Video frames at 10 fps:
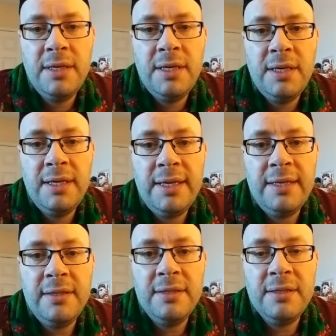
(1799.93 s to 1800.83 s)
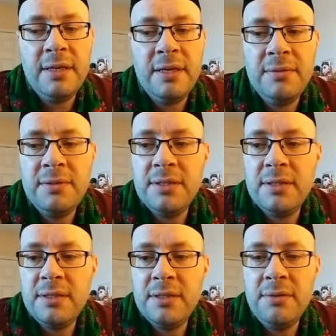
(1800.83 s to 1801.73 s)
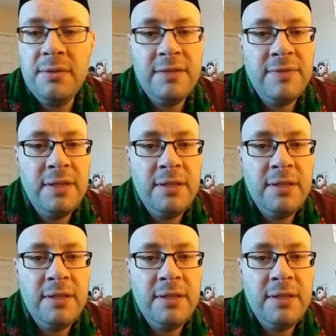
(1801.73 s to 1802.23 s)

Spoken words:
And I just do these videos